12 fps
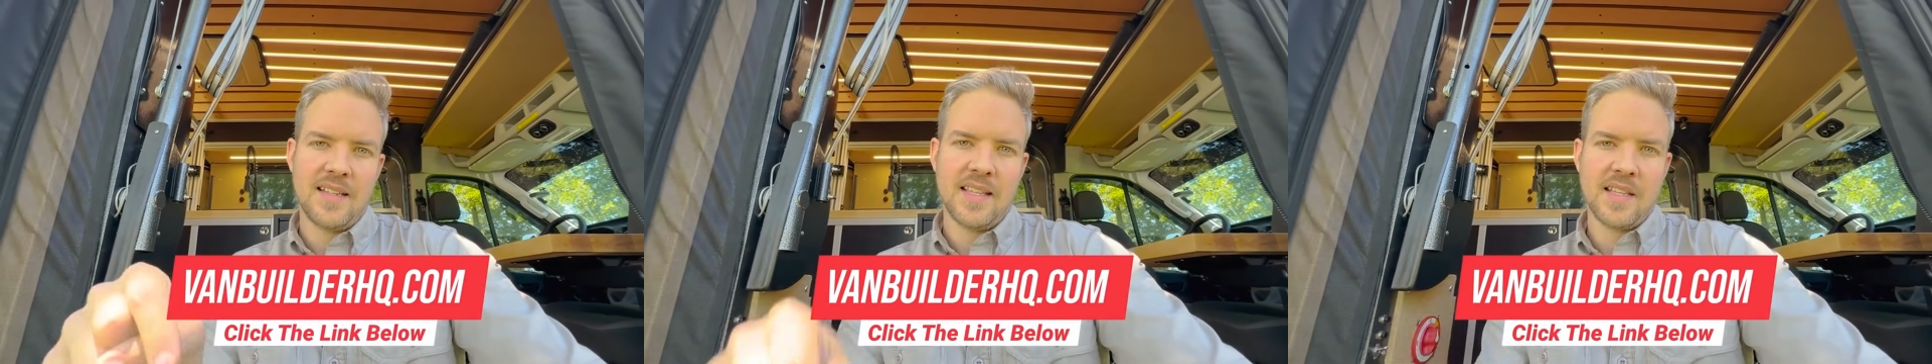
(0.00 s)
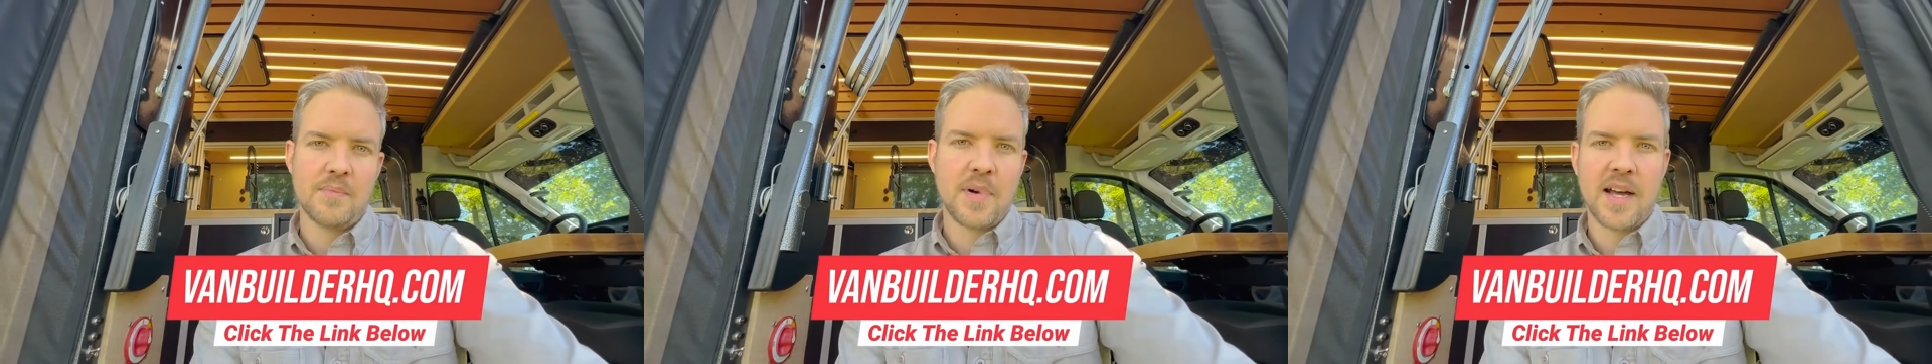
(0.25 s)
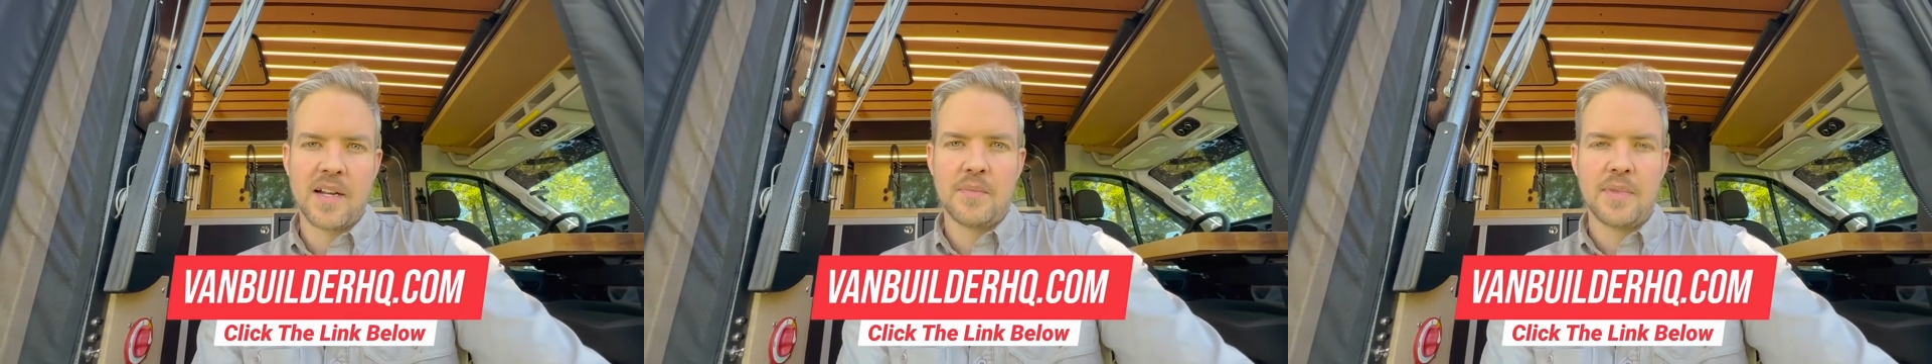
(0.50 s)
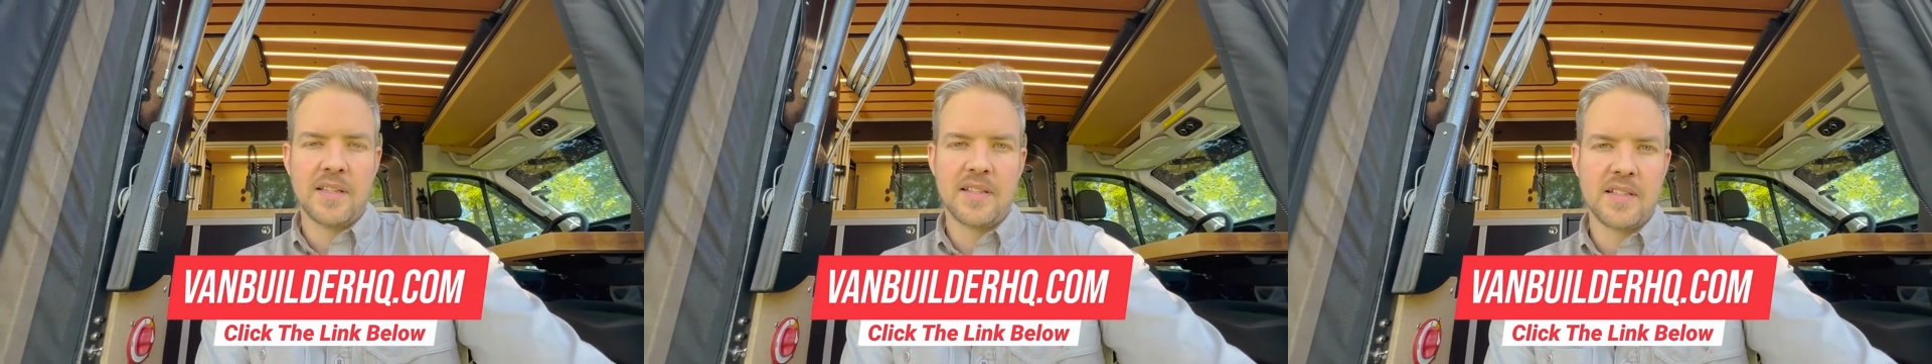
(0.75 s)
in the
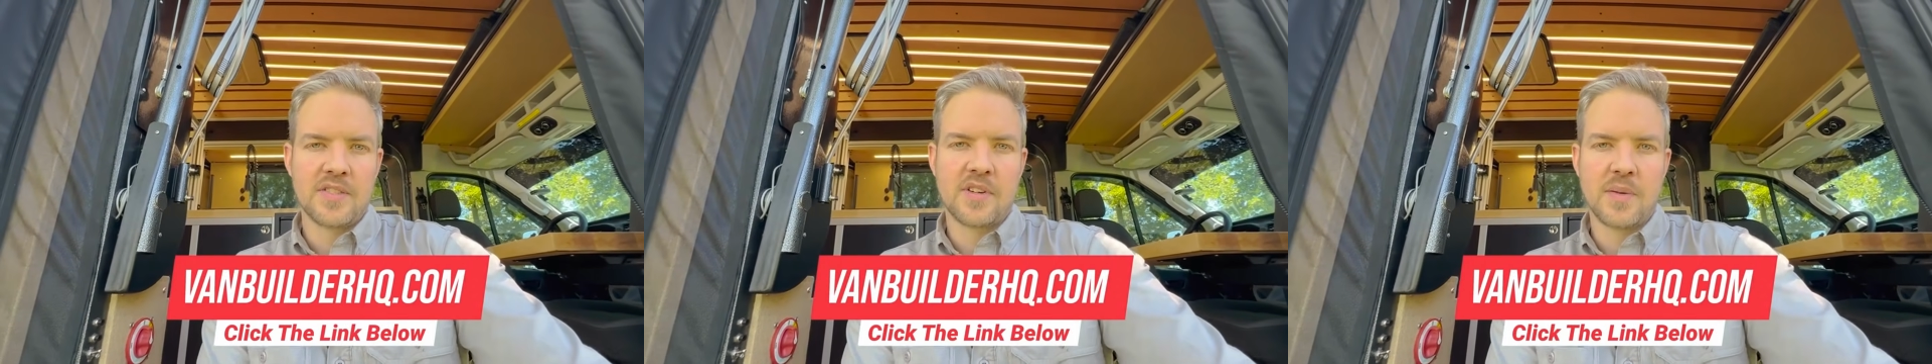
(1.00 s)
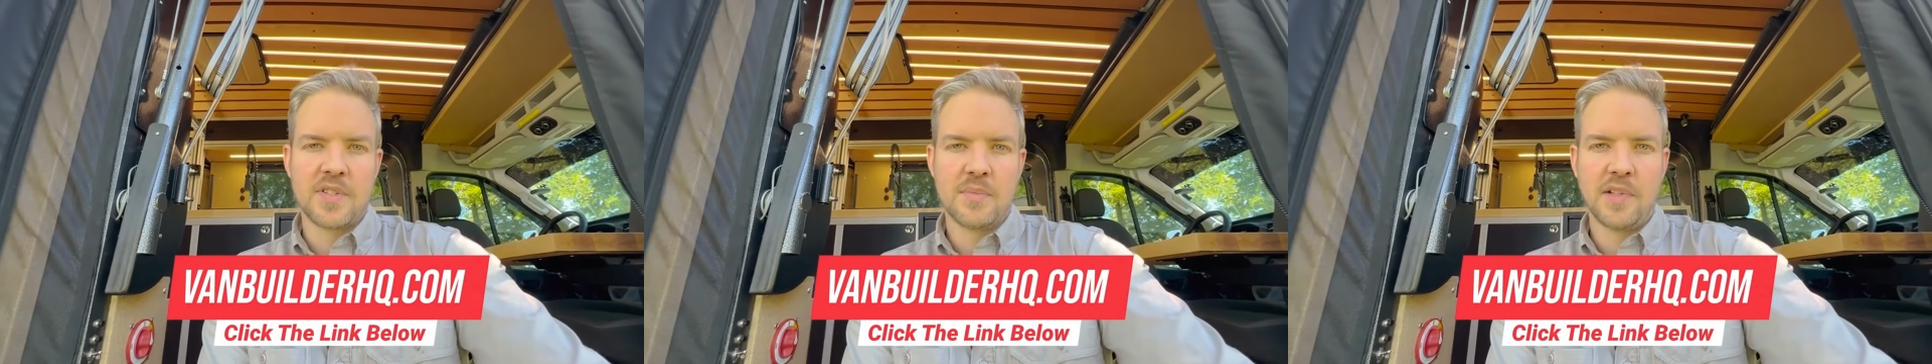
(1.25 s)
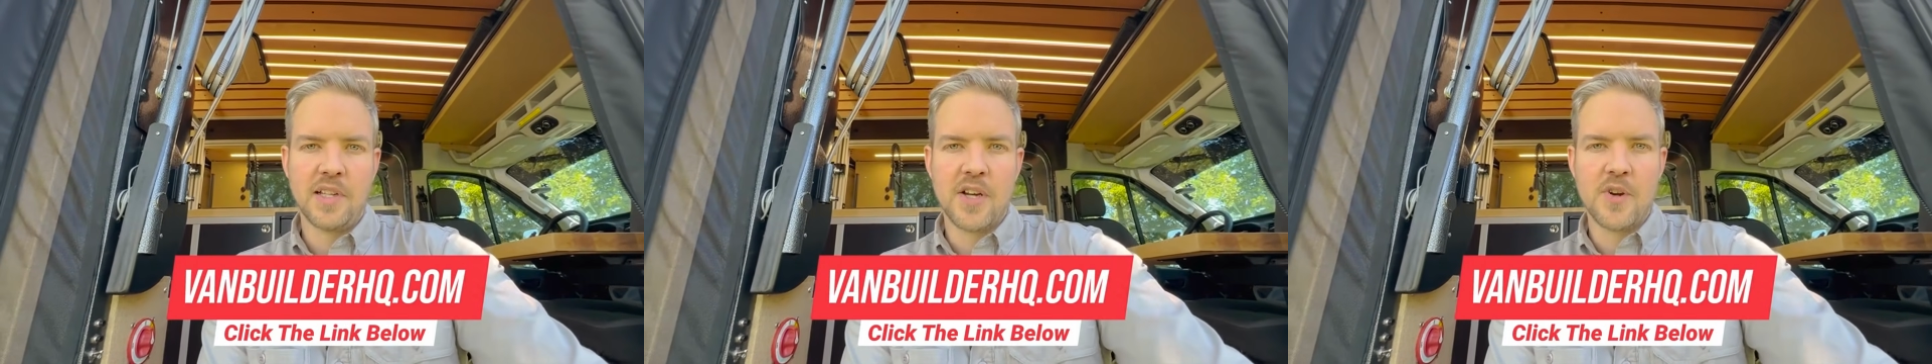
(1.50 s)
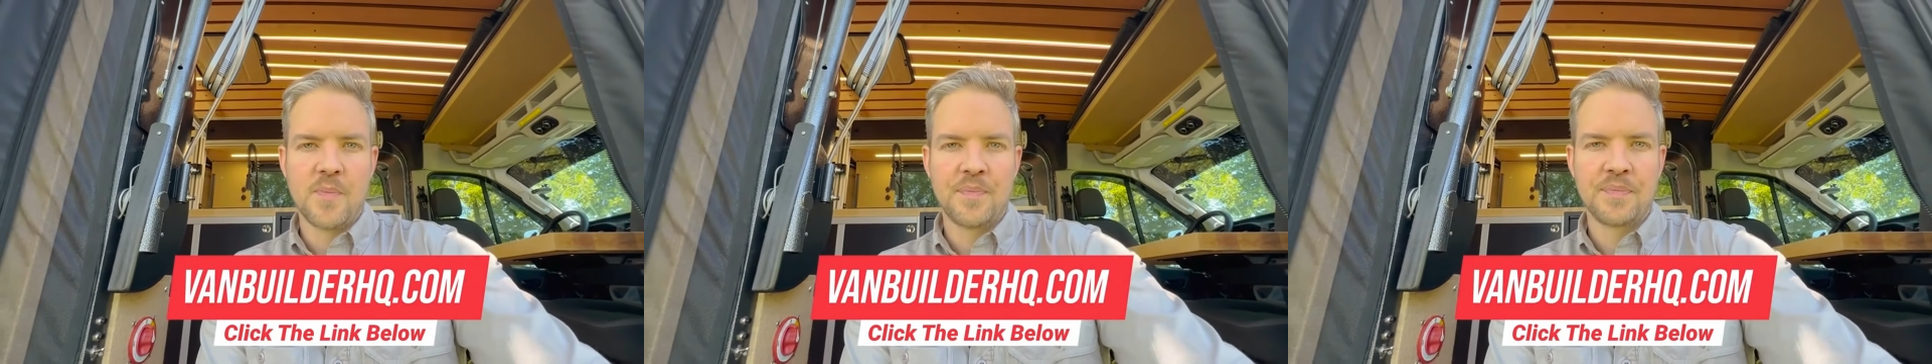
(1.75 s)
bottom in the description
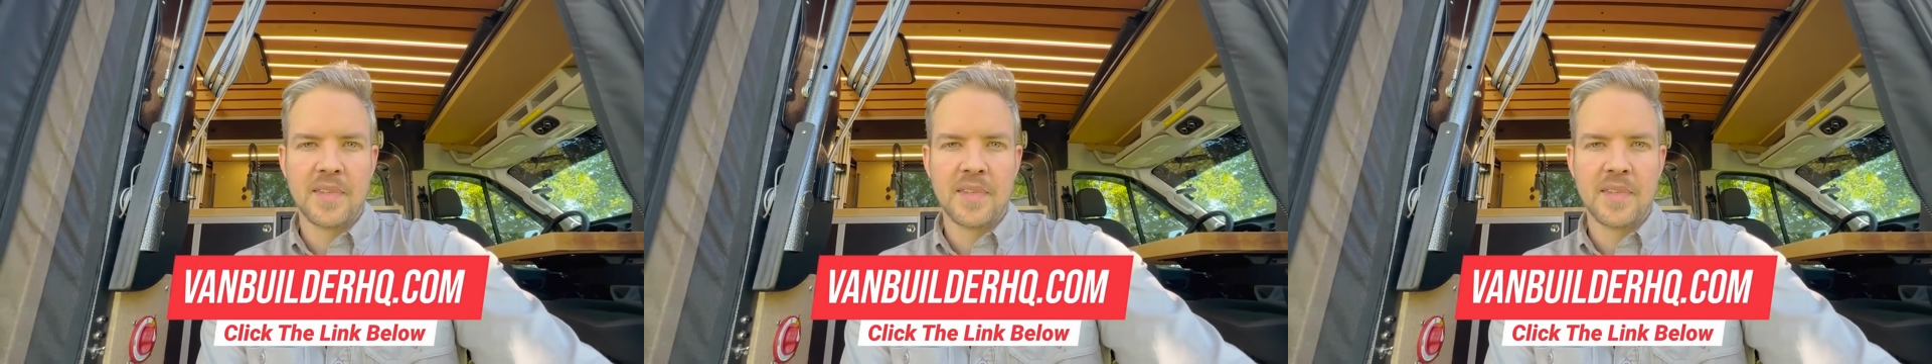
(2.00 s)
below.